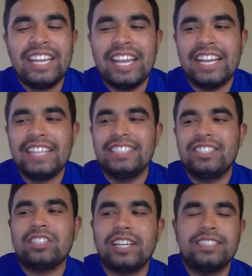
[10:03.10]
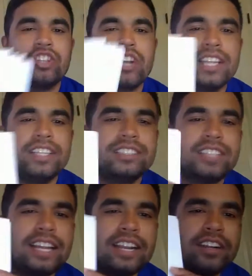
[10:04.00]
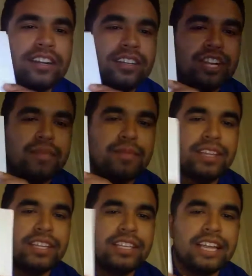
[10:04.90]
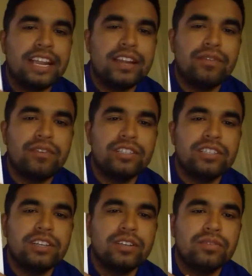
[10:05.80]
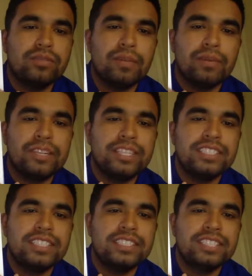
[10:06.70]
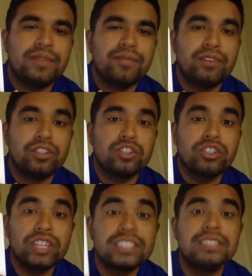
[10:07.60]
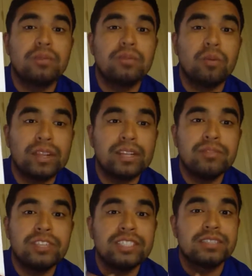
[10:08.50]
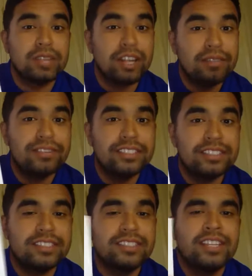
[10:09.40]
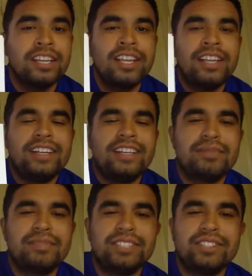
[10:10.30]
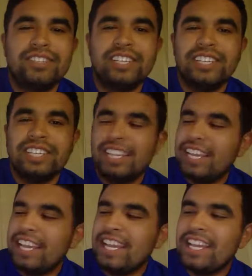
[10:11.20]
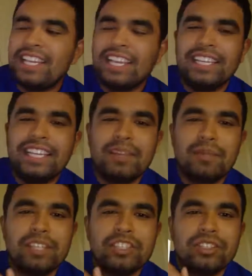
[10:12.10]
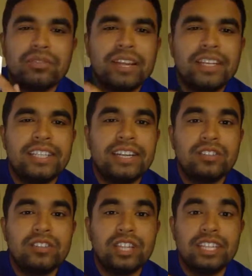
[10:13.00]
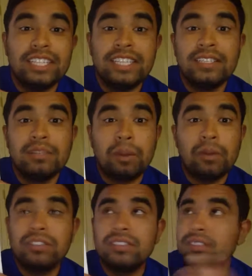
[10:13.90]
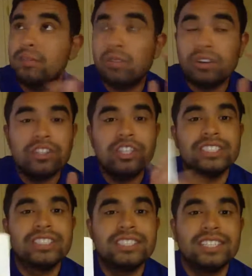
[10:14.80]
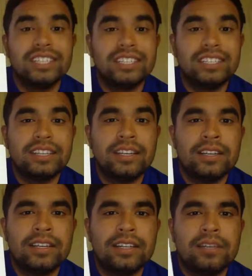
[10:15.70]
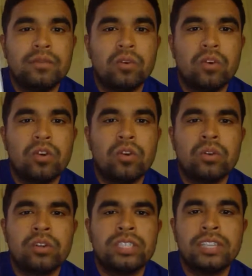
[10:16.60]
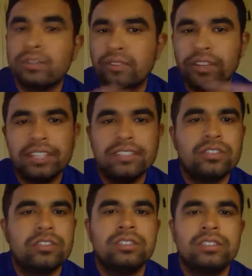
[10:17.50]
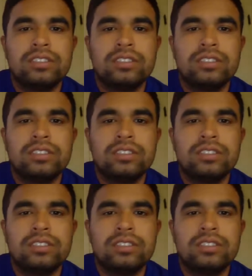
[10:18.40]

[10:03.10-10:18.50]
like I said, try this ladder. Try making a ladder for yourself. Remember, easiest step first, so you get some momentum, you get some confidence to do it. And yeah, make sure you write it down and then post it somewhere you can see it, or tell a friend or